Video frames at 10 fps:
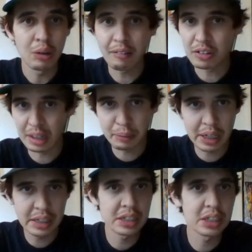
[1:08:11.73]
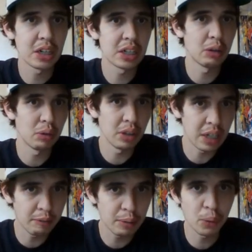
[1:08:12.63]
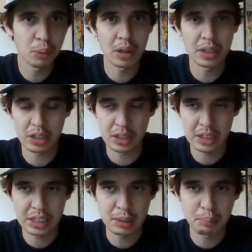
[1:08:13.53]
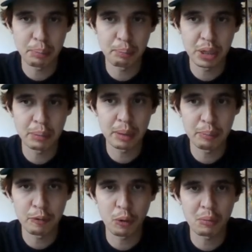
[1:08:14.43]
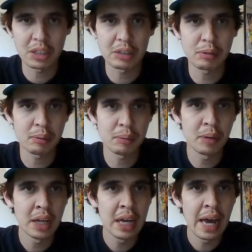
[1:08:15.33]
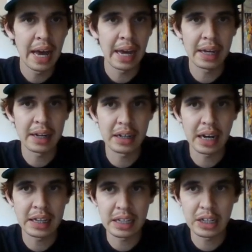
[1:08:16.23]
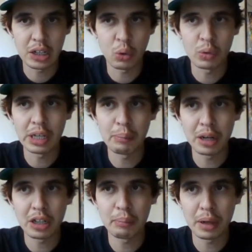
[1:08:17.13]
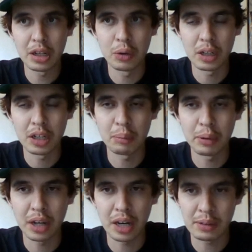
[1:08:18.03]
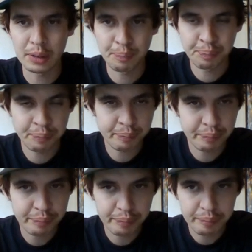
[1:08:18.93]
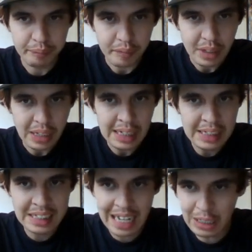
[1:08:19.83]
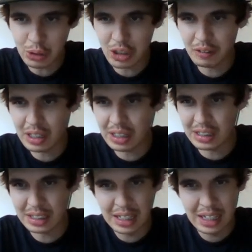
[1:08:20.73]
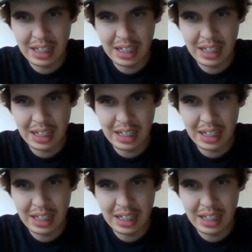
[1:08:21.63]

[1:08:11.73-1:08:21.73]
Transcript: after Labor Day, he's going to start to get really comfortable, and we're going to start to see some pretty big performances from him. And I think only get better and better going into the playoffs. Saskatchewan, Trevor Harris.